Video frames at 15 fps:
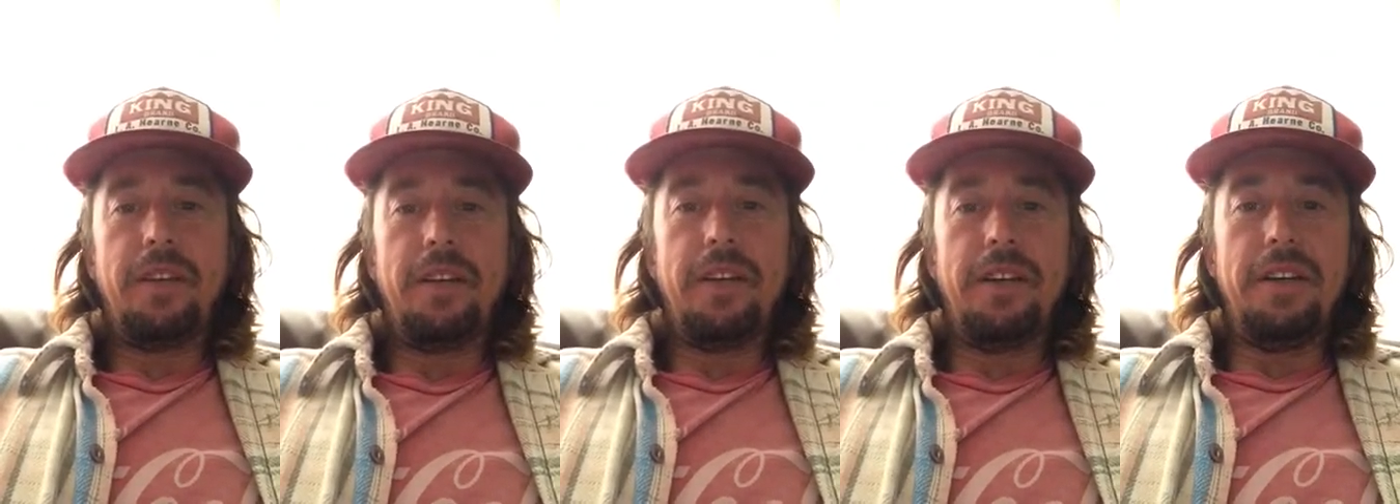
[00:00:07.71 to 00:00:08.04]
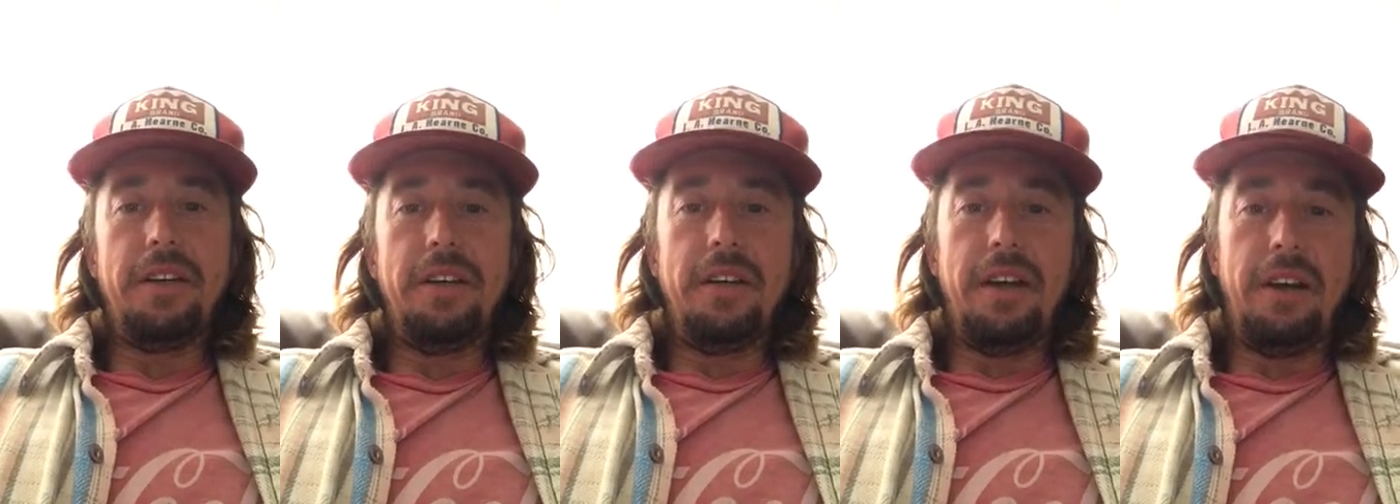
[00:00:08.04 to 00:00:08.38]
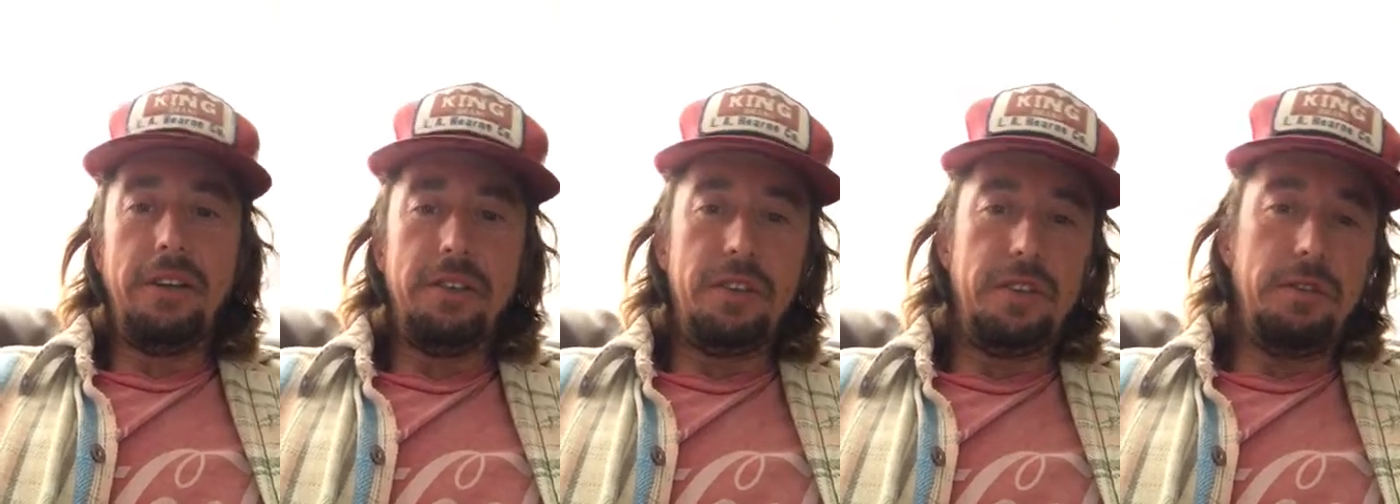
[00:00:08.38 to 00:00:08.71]
And
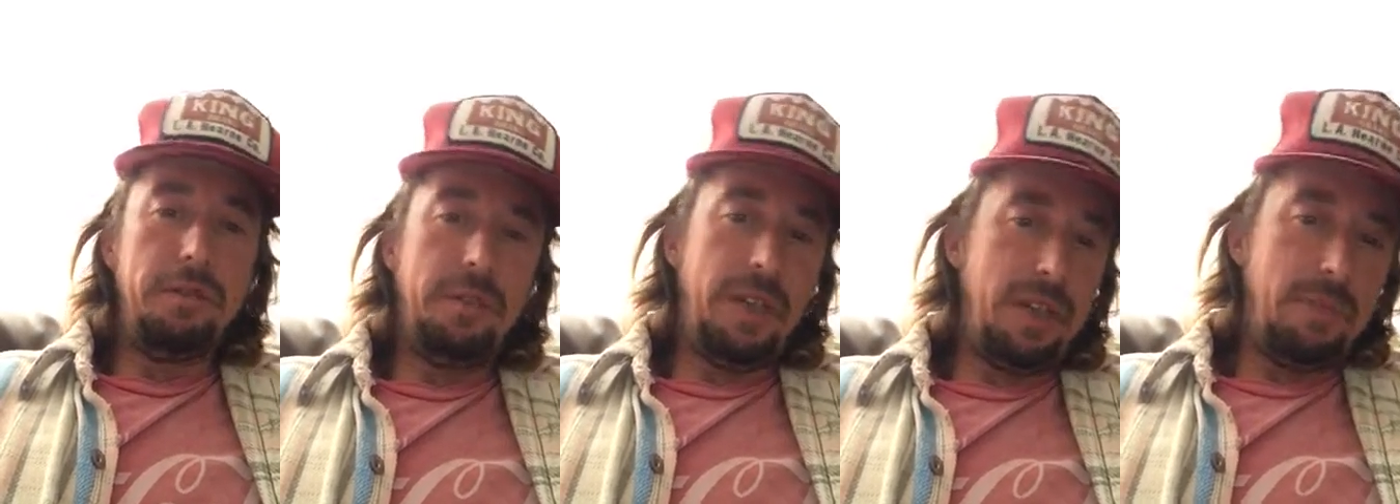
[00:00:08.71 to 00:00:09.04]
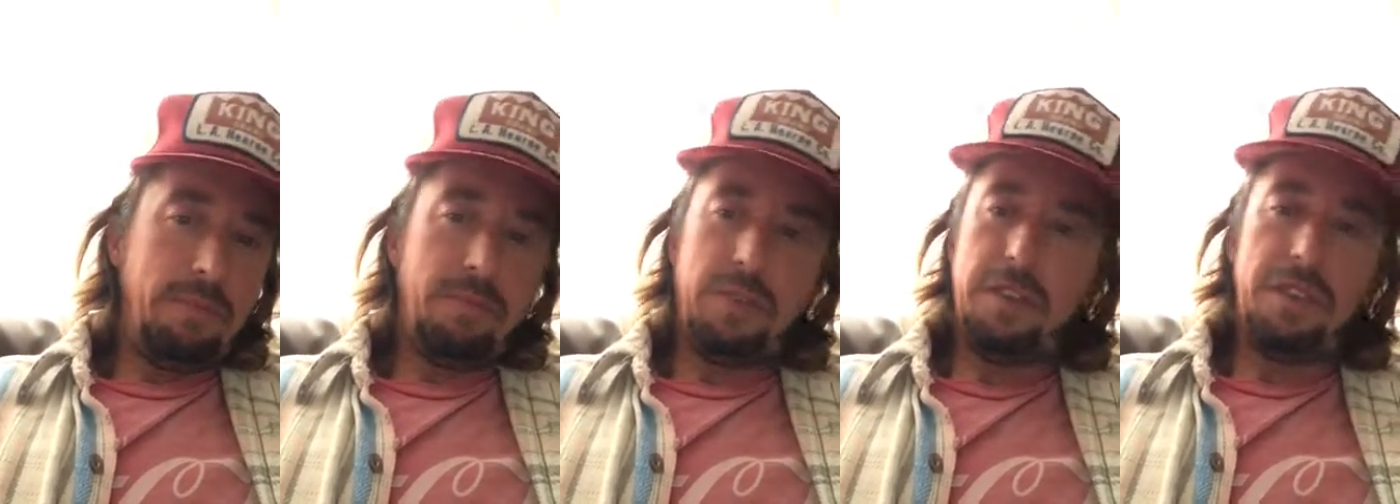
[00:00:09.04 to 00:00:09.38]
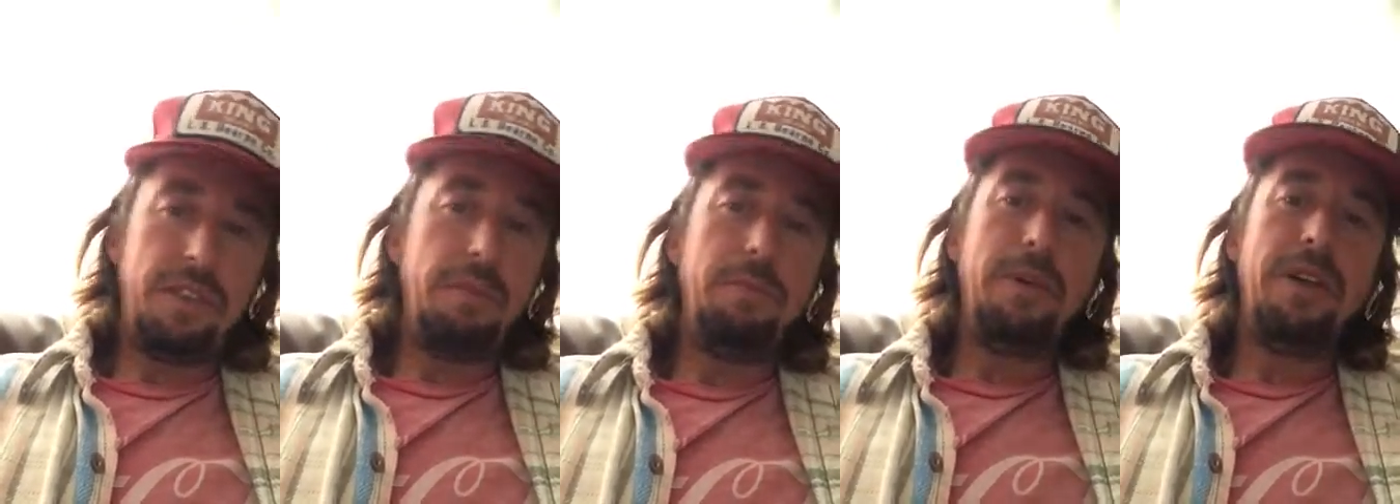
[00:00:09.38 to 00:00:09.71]
I was in
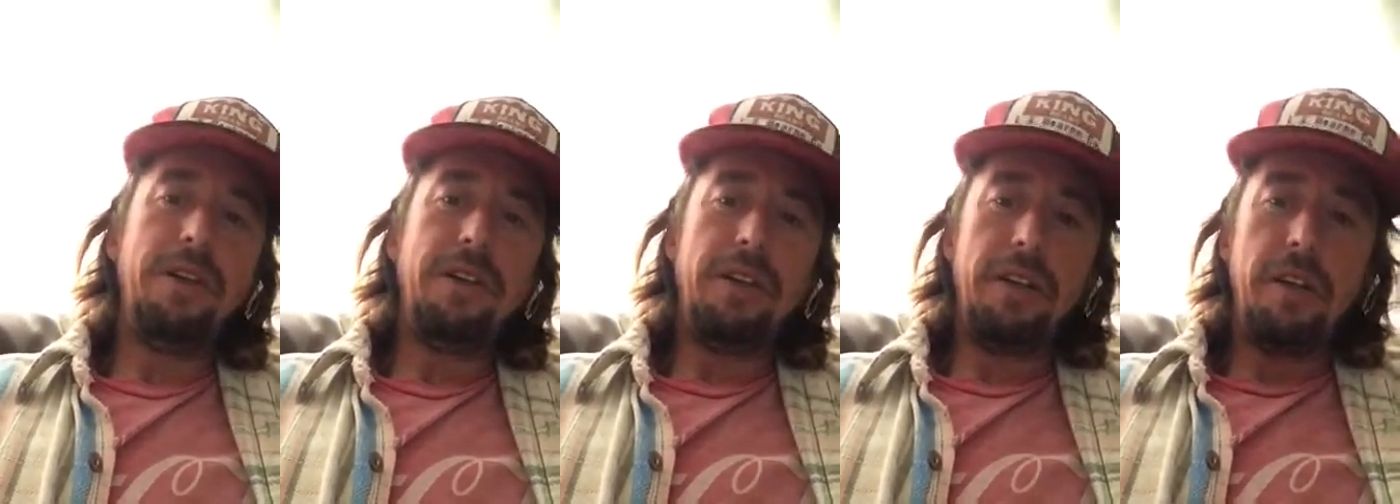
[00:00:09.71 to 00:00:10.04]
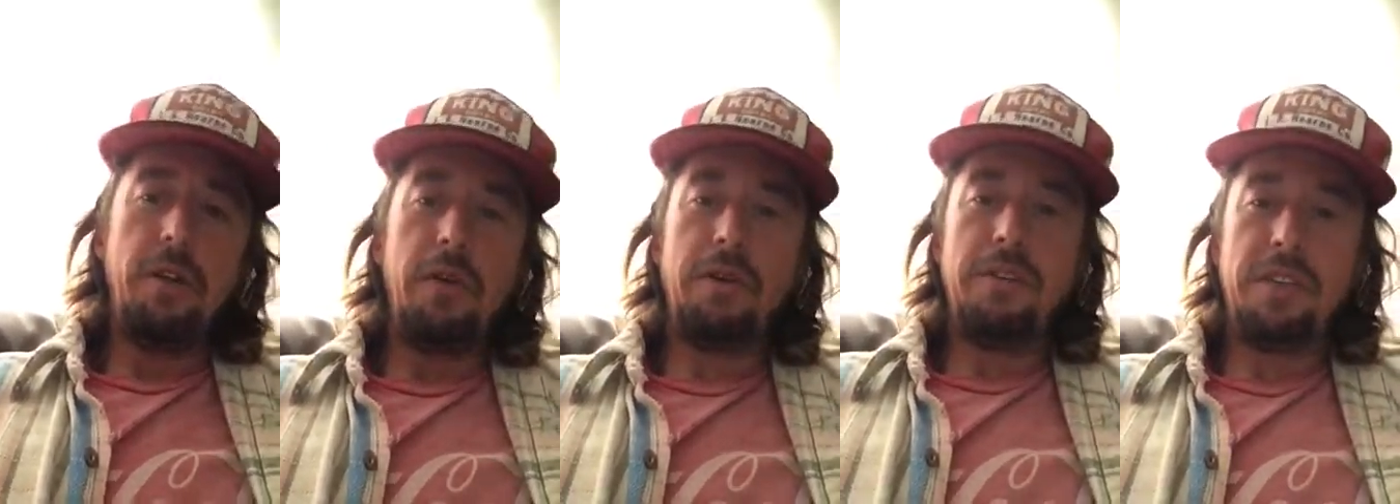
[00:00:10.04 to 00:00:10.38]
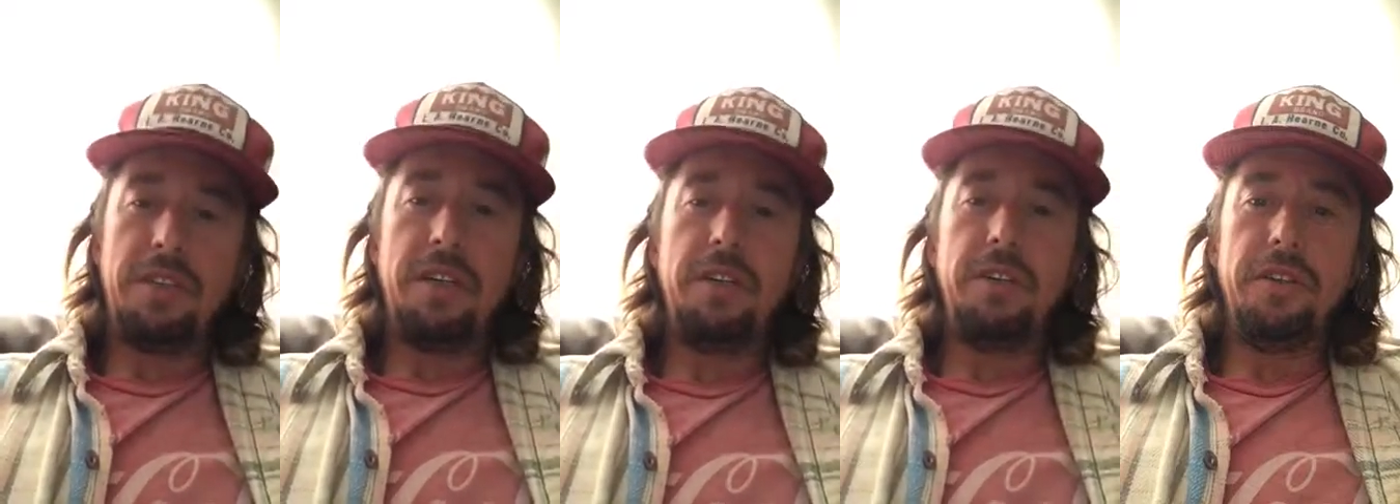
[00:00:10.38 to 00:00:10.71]
just a minute ago, I was
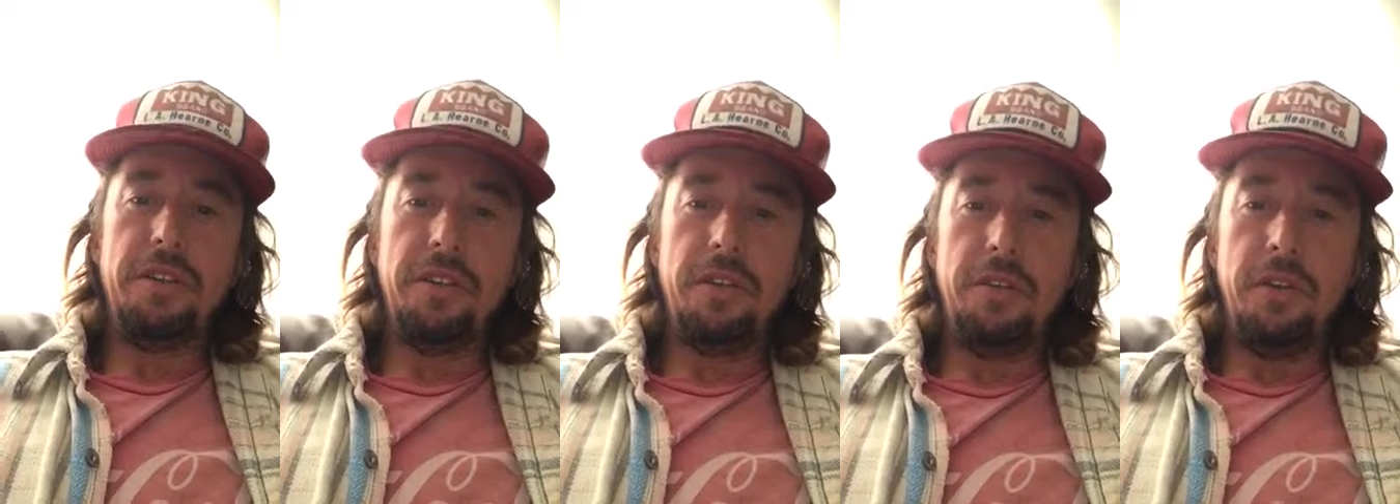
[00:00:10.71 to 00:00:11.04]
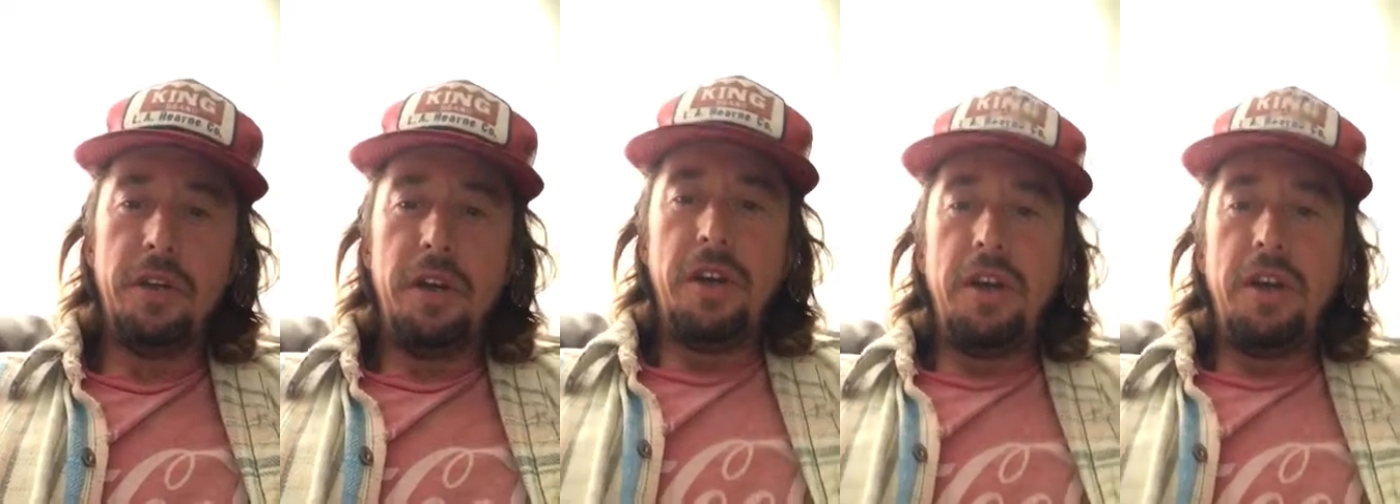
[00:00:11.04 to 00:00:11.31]
telling y'all